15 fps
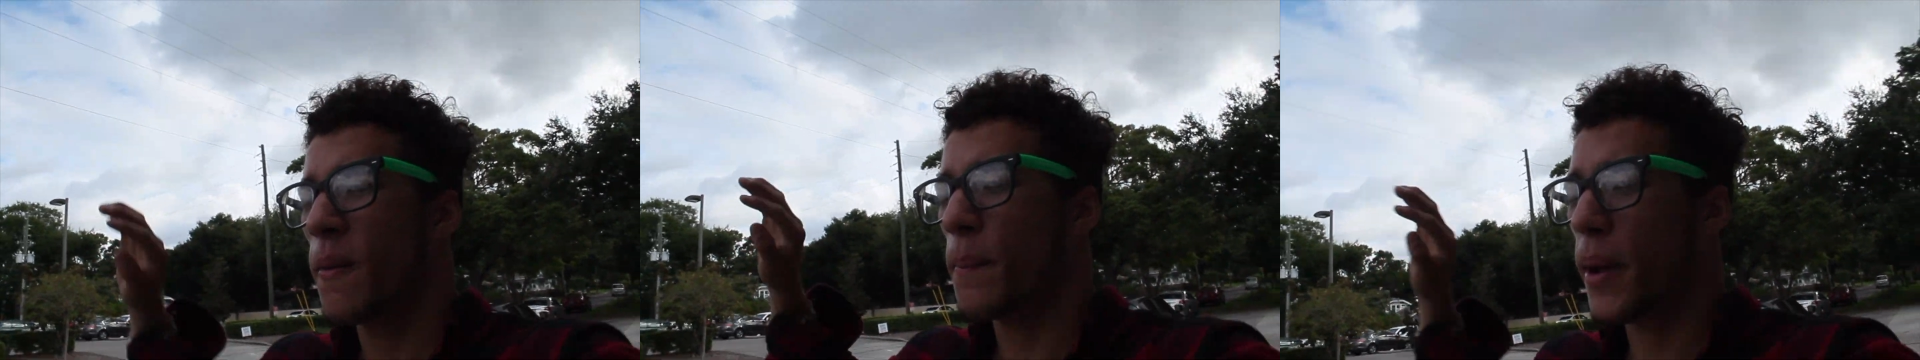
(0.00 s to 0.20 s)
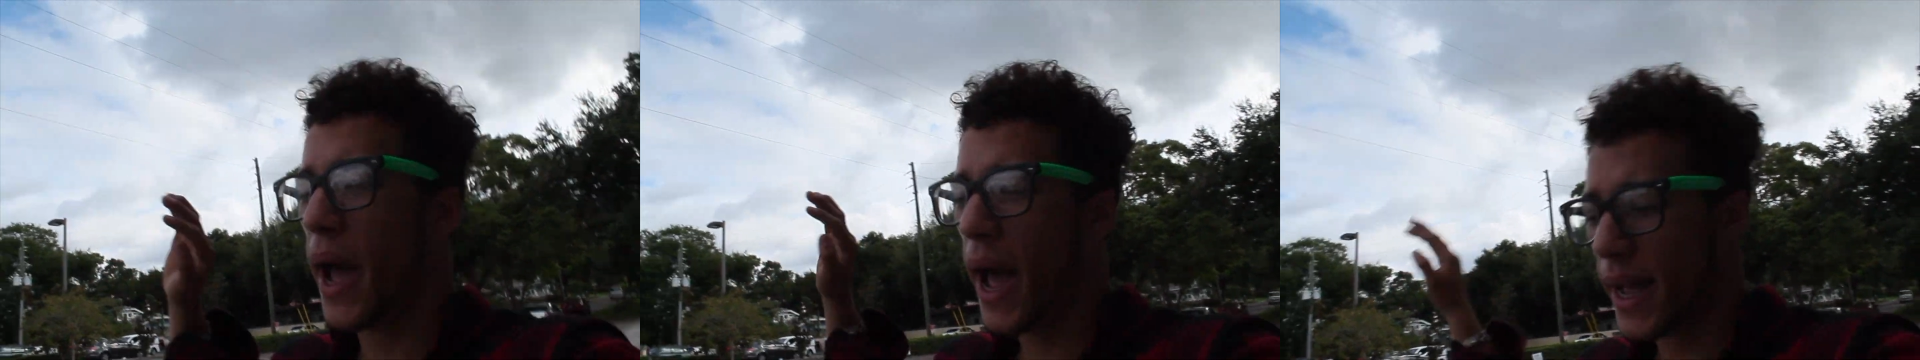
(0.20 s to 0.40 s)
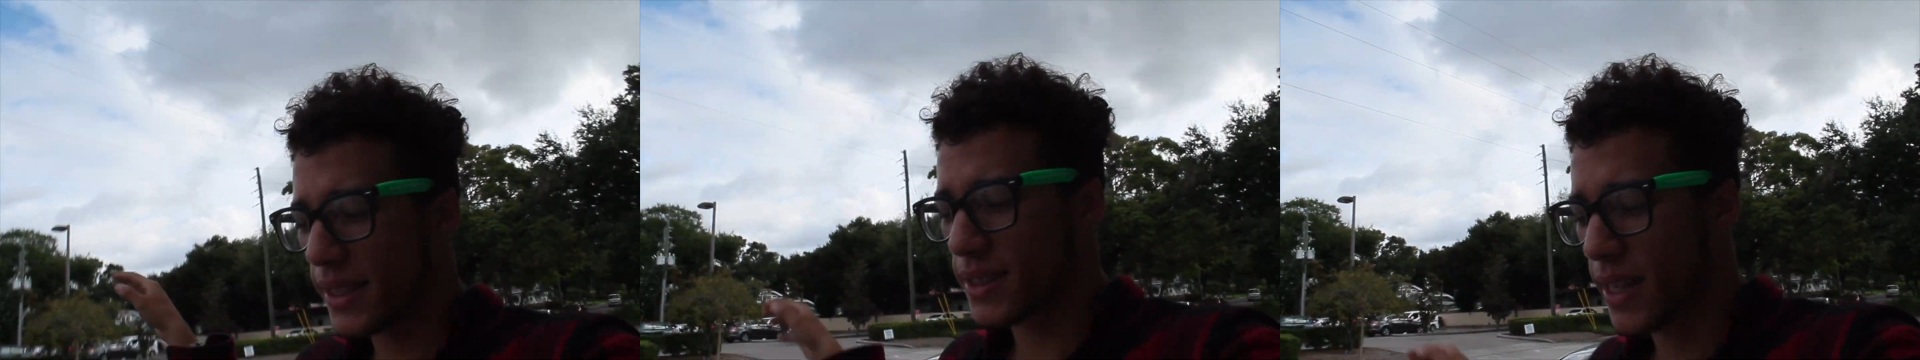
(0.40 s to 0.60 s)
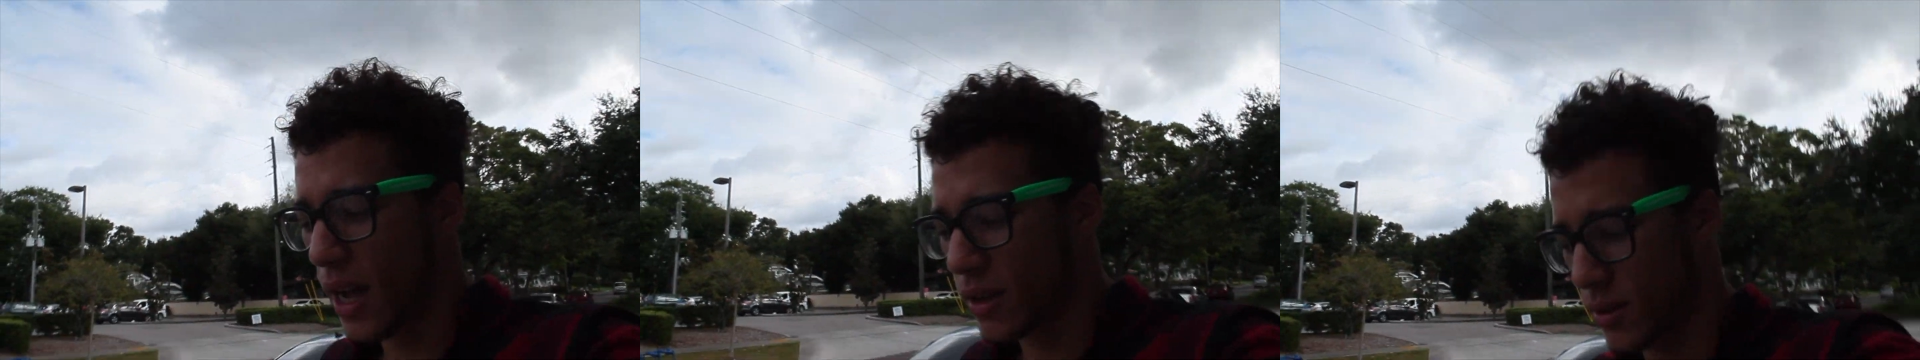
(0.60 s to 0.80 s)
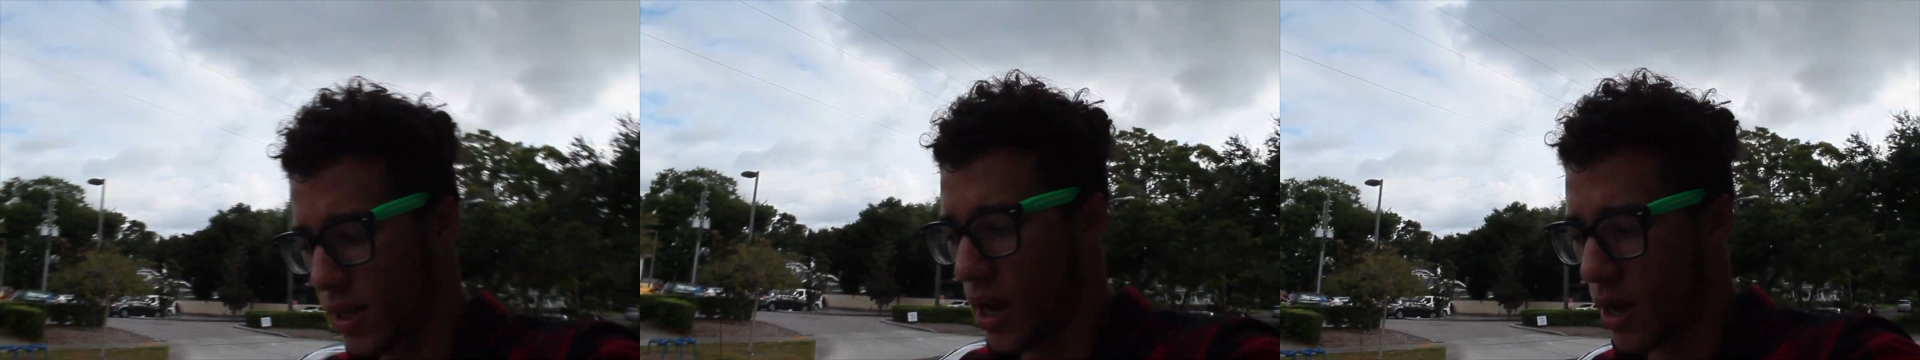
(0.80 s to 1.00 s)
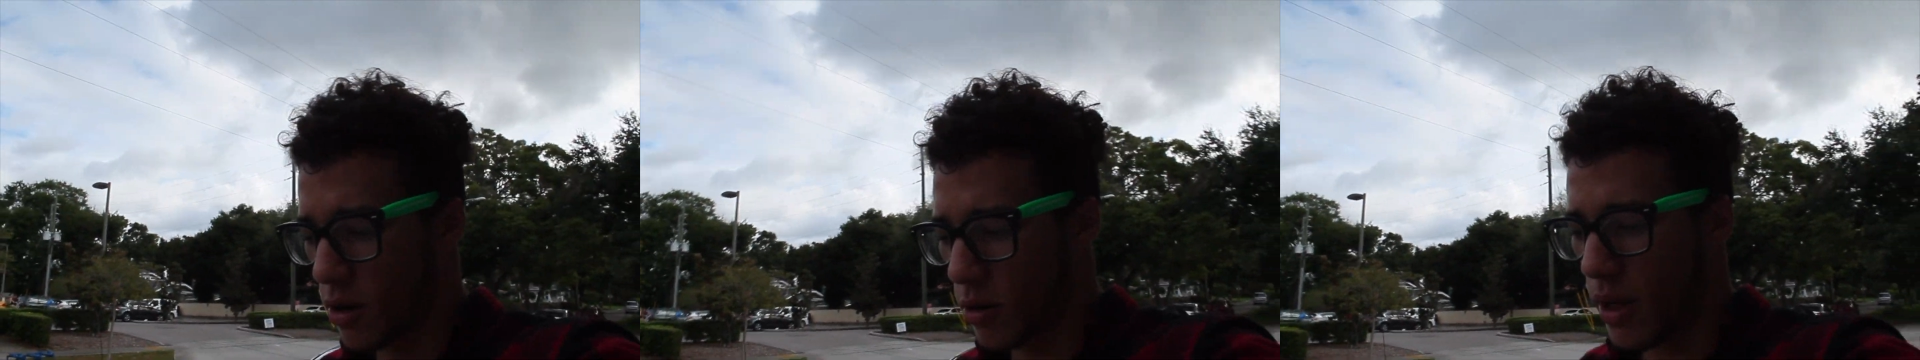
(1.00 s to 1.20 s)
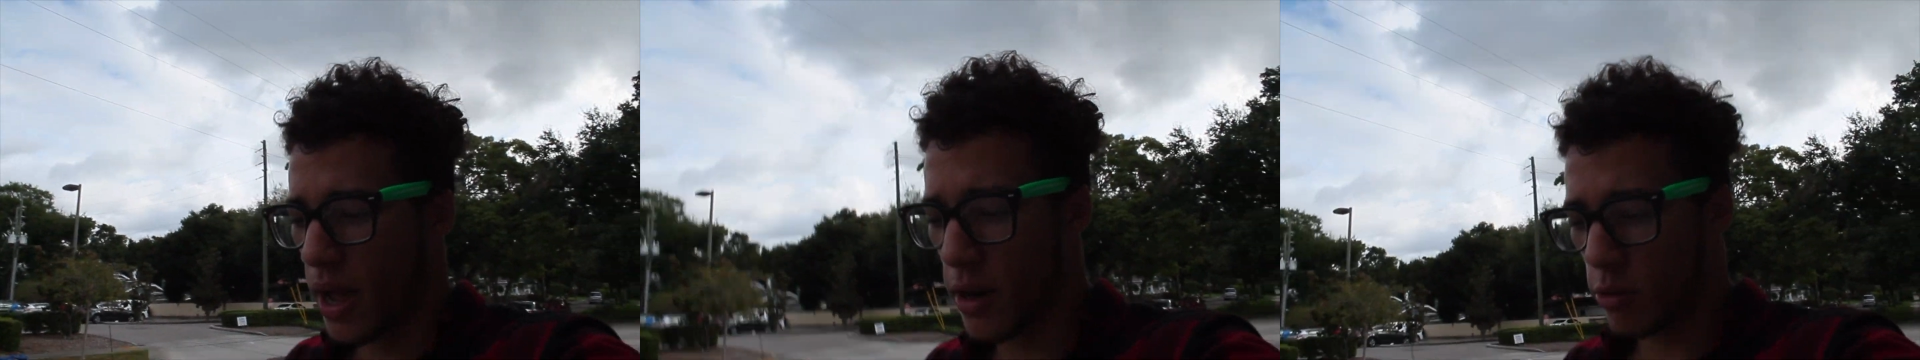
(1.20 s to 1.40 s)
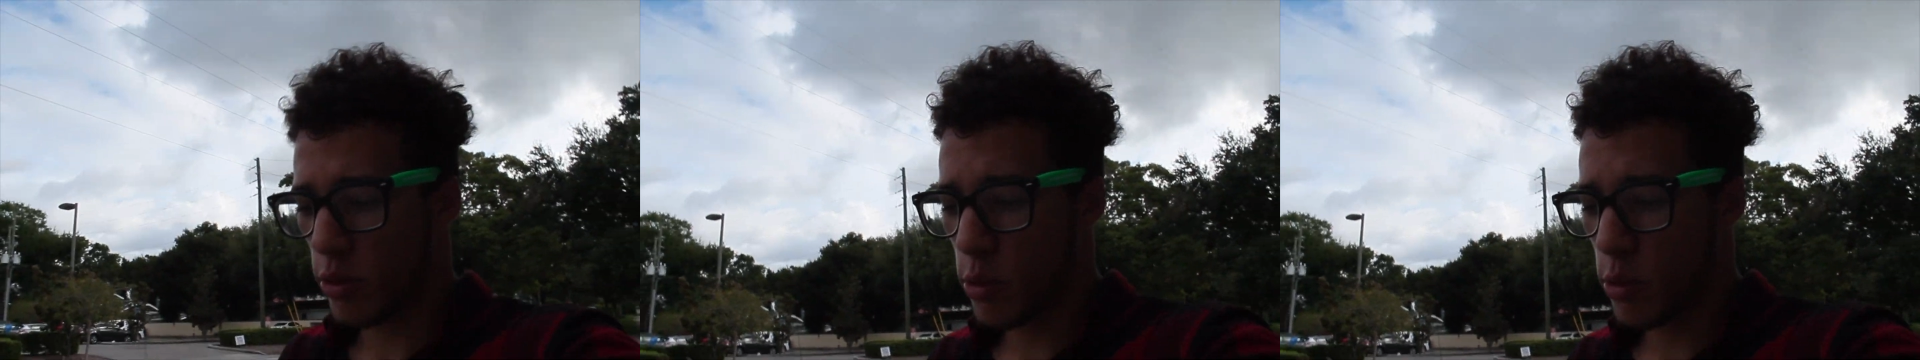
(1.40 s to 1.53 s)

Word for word: past downtown Orlando.